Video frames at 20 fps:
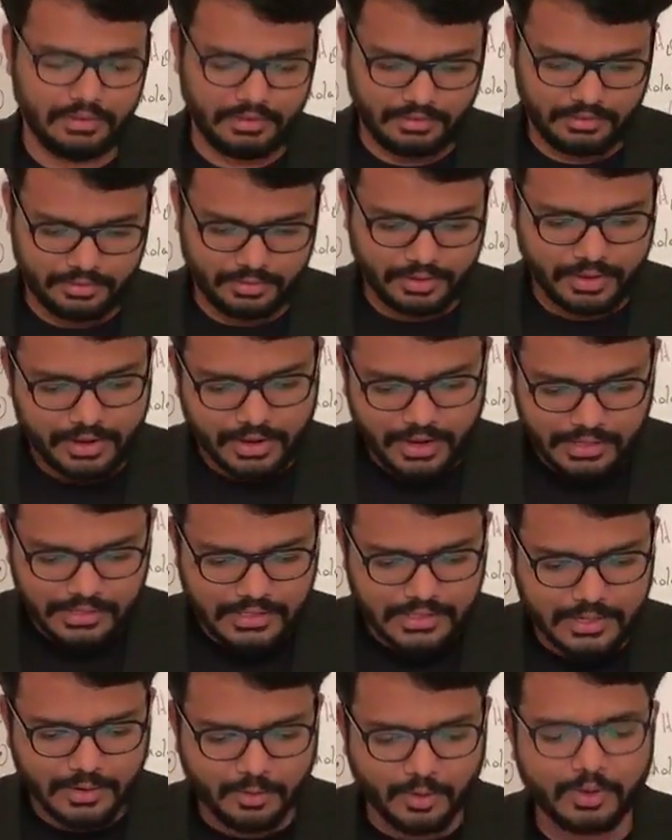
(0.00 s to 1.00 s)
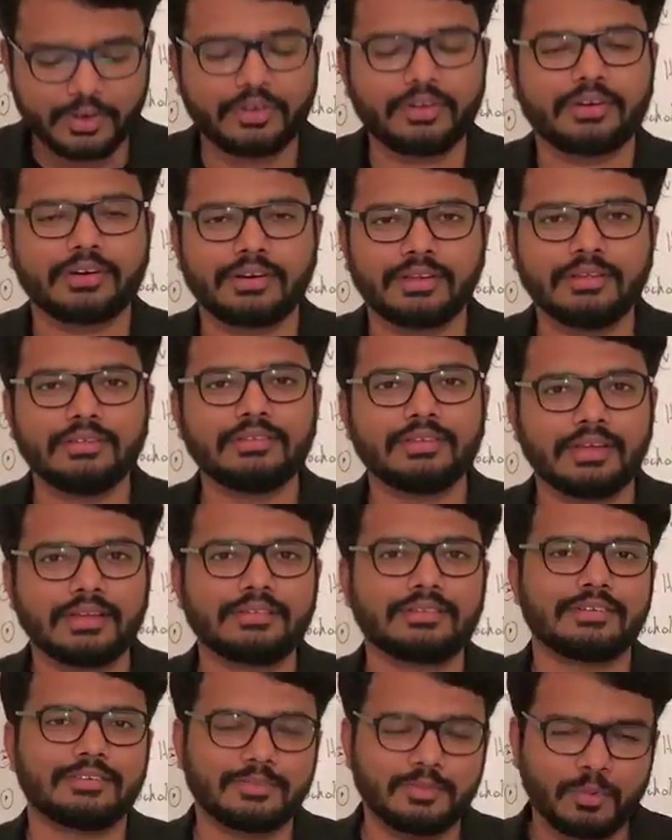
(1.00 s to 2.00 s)
So you can consider whatever it is. Yes,
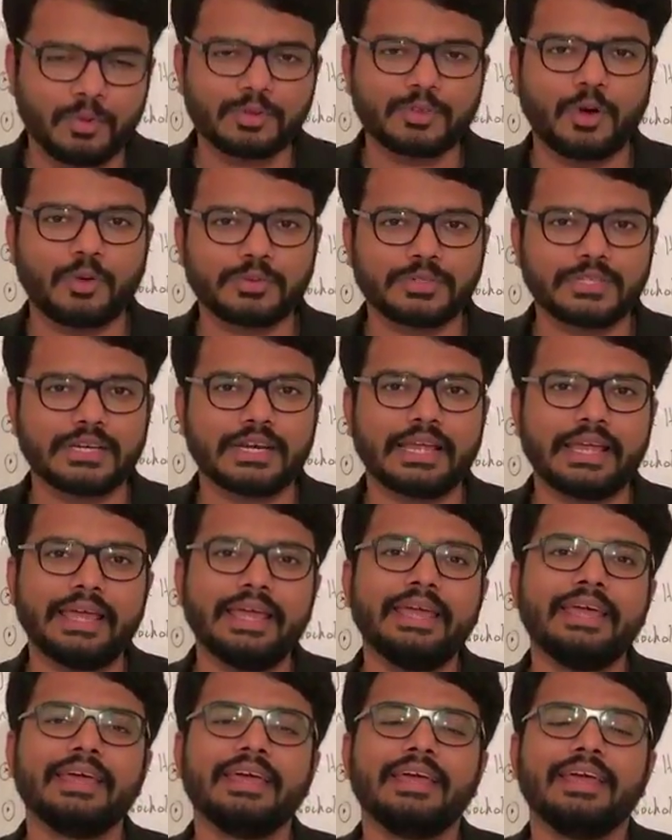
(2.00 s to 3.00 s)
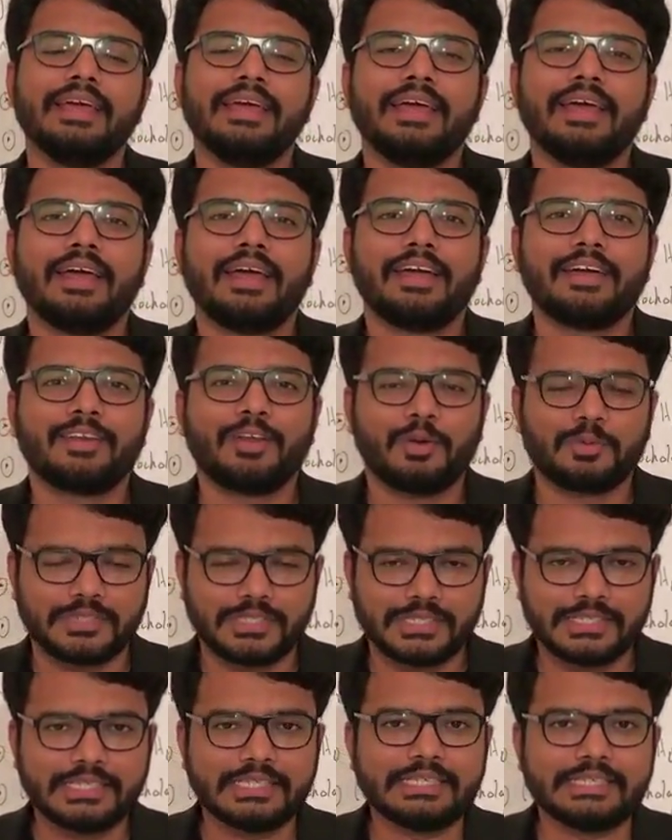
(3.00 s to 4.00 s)
it's both option A and
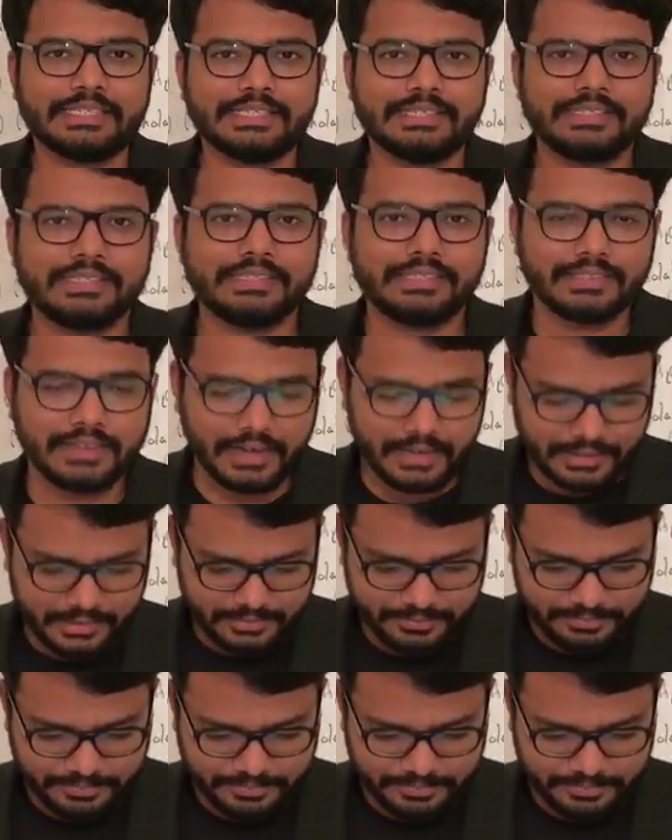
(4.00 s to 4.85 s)
option E, right?